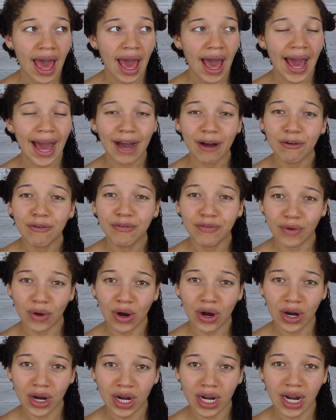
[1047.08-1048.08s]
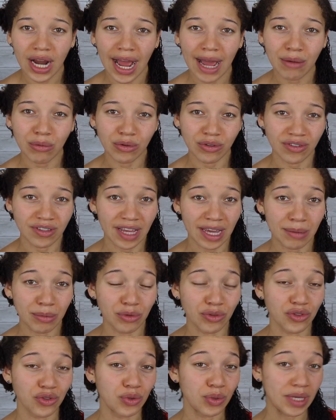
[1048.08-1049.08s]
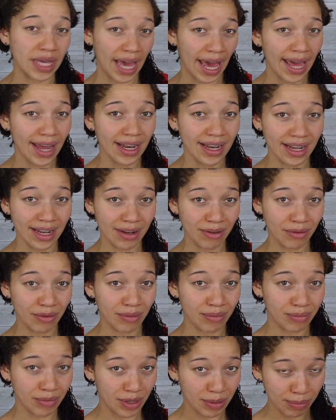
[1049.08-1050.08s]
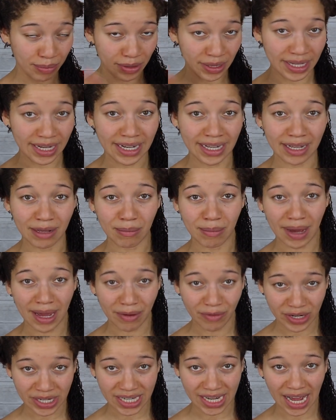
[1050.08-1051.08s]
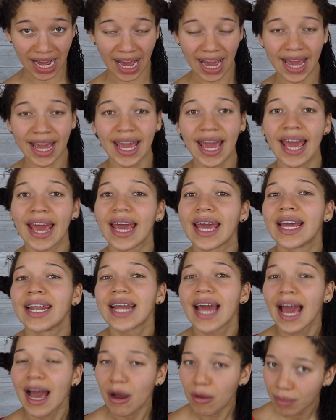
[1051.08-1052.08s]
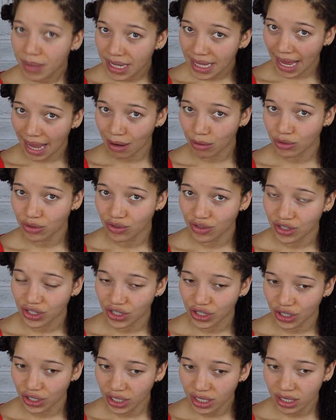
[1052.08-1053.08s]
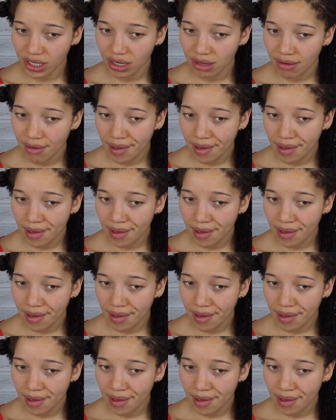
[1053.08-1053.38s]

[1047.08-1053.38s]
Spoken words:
how far I was able to get in completing my retie and how many hours it took.